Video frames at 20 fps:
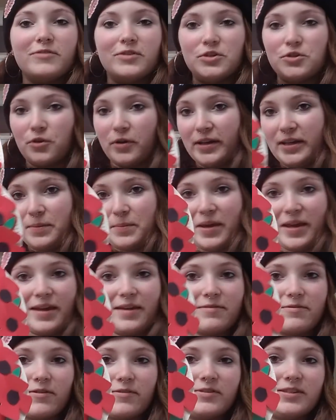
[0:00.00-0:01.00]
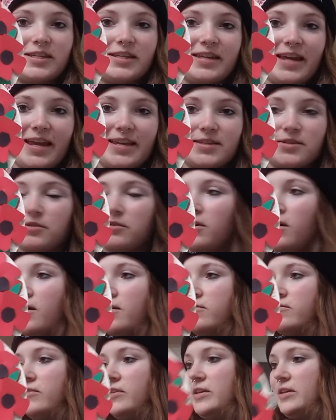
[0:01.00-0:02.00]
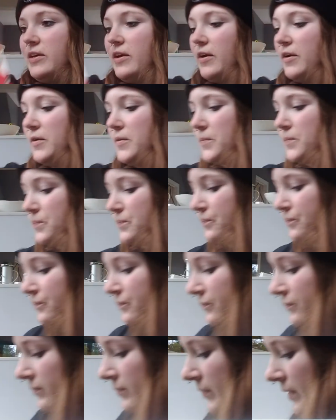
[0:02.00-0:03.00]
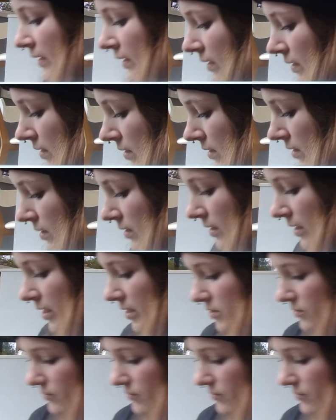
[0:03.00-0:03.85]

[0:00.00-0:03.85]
joining me for today's craft video. It's